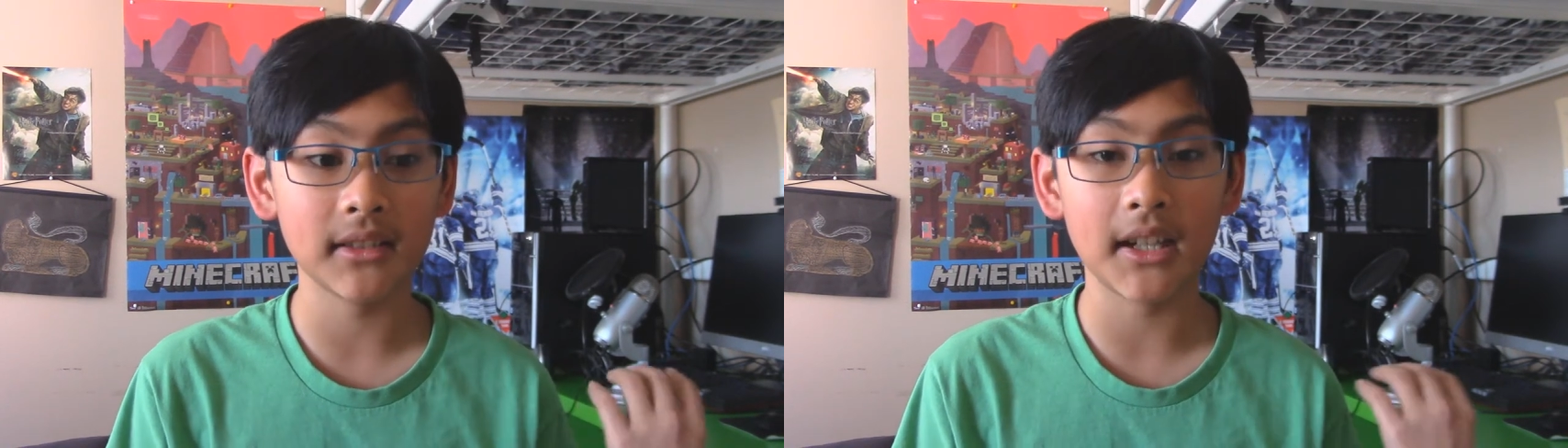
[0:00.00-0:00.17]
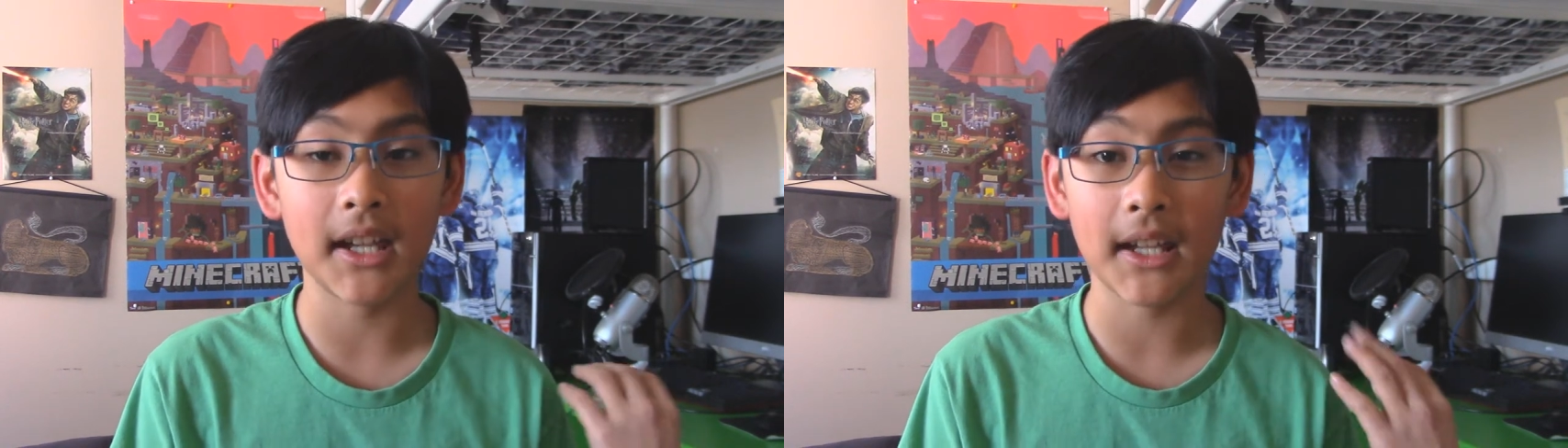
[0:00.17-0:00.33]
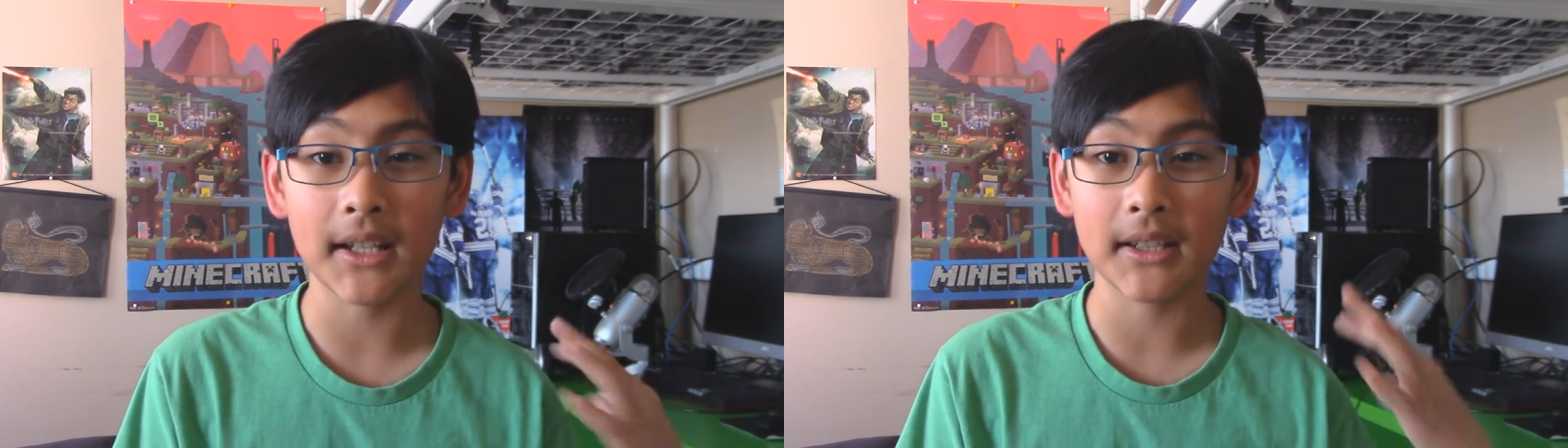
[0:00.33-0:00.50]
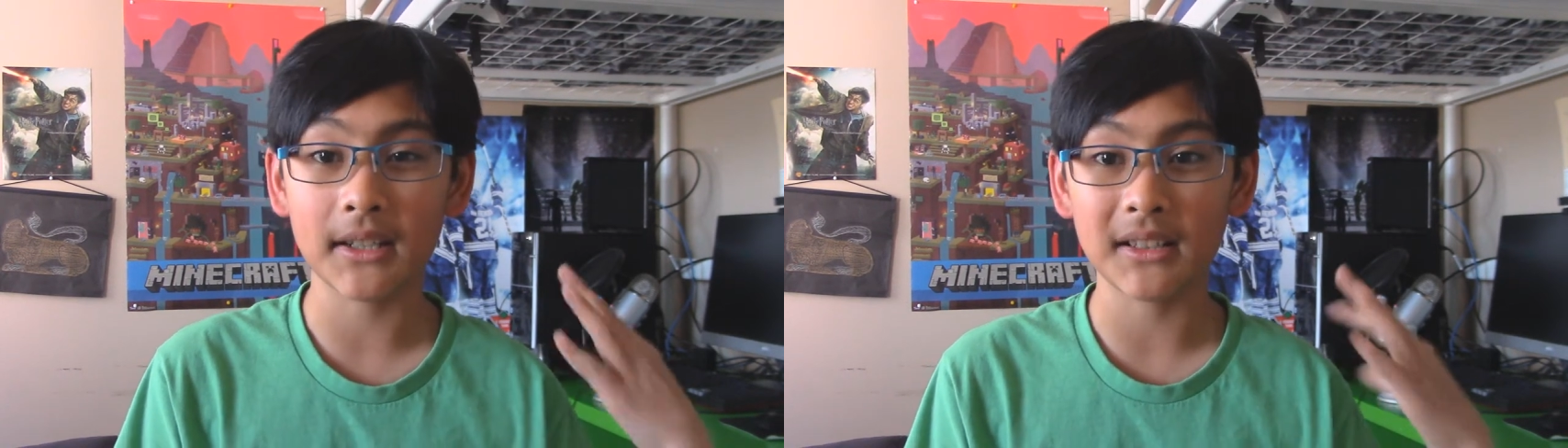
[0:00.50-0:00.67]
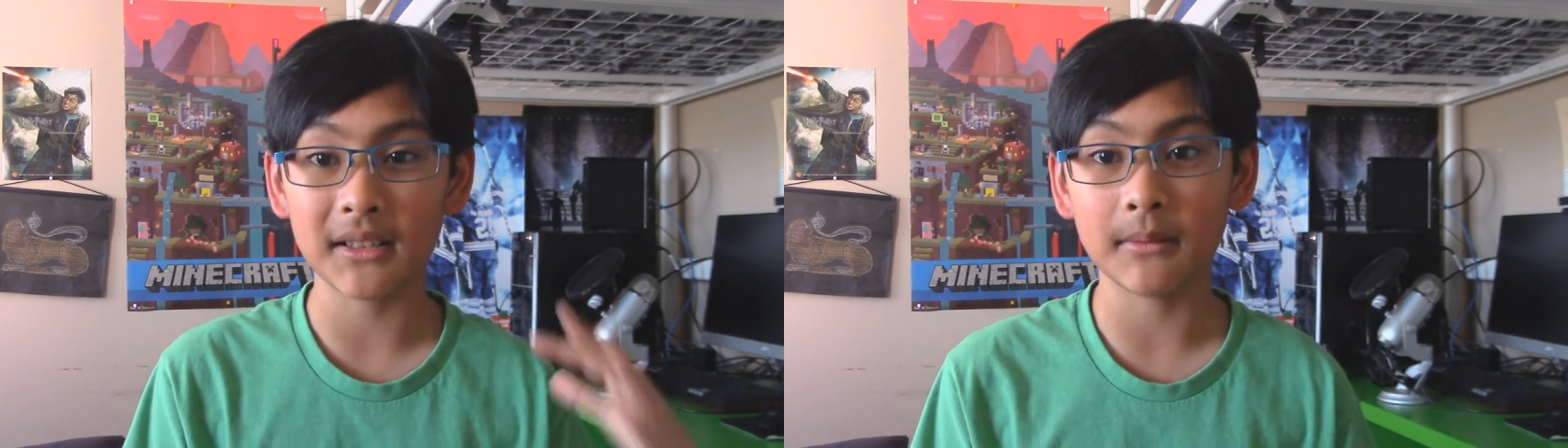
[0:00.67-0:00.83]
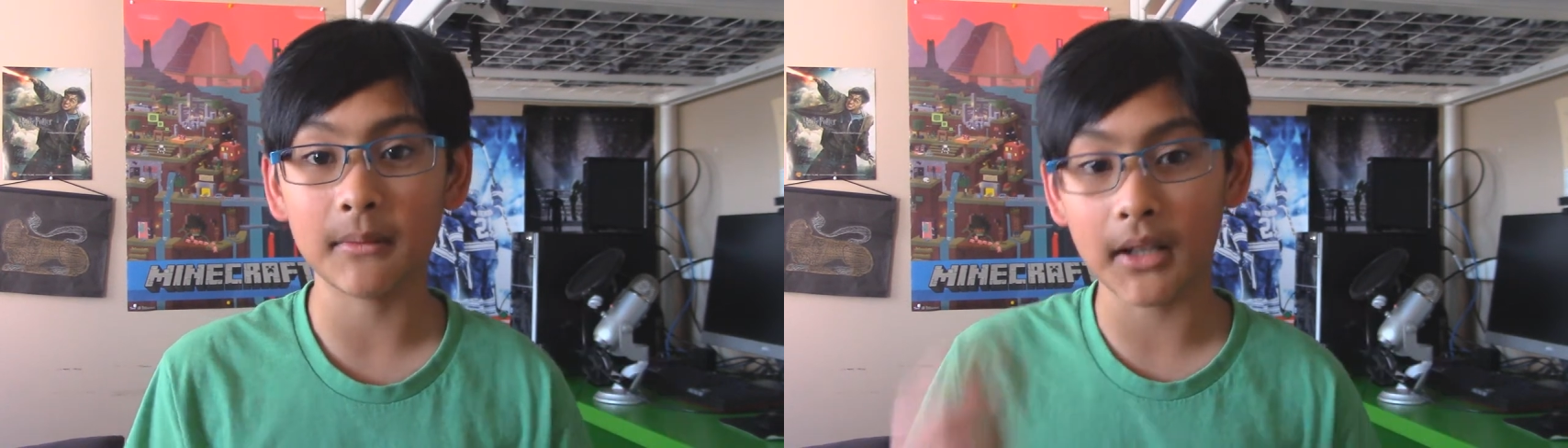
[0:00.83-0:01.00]
and
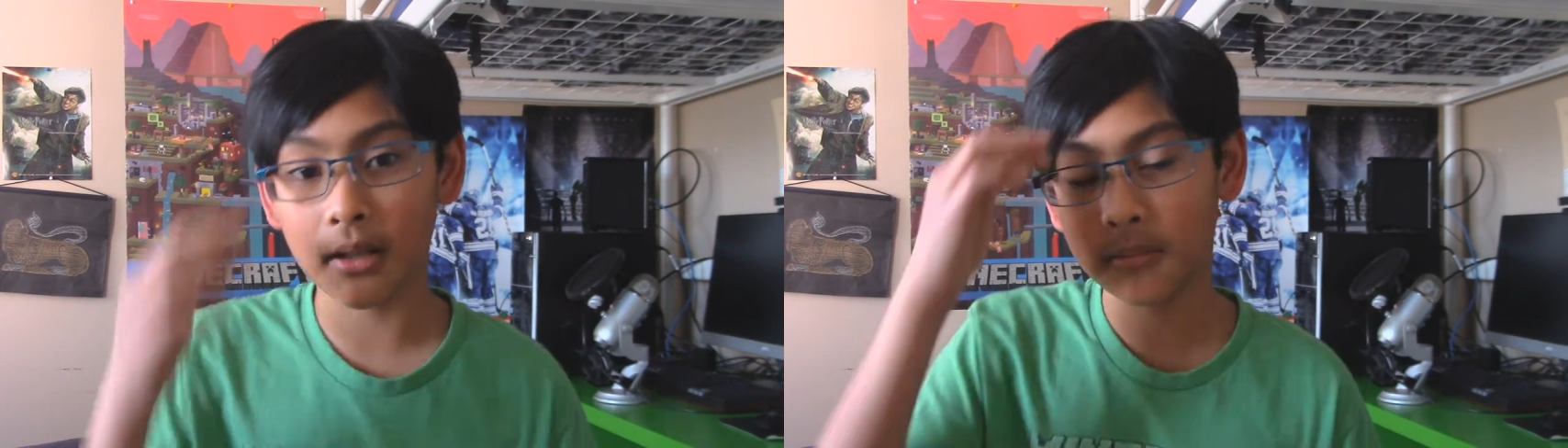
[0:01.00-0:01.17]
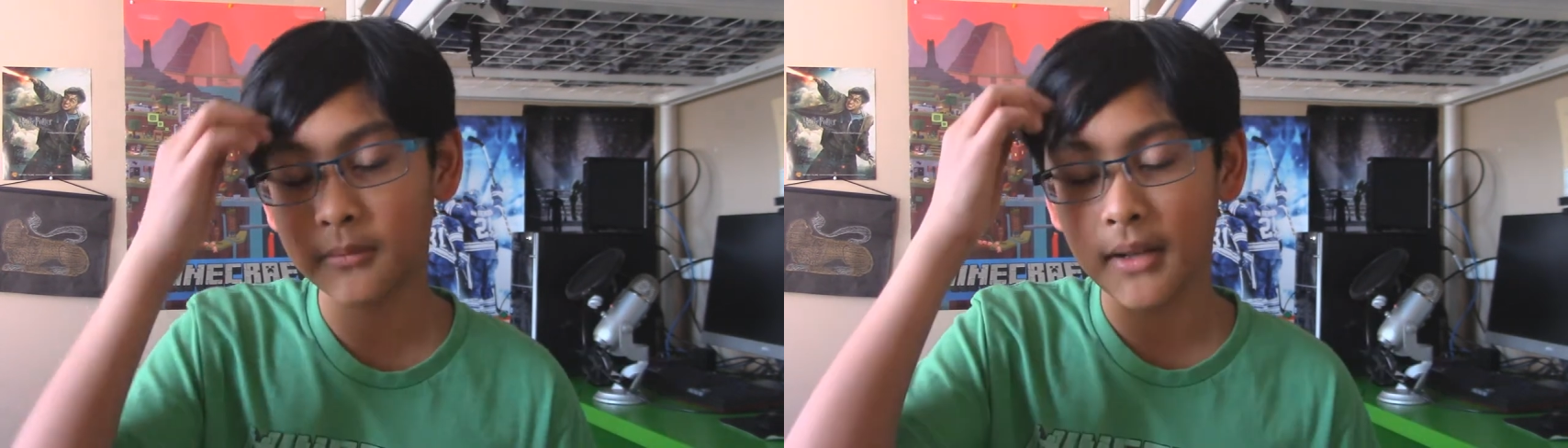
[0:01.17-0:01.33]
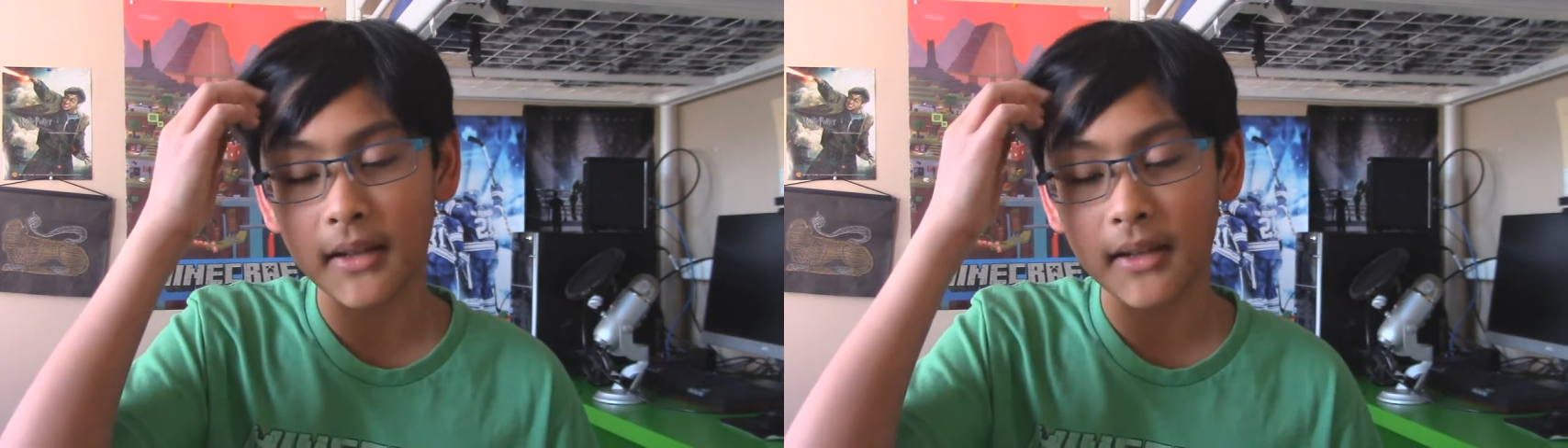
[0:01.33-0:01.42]
uh,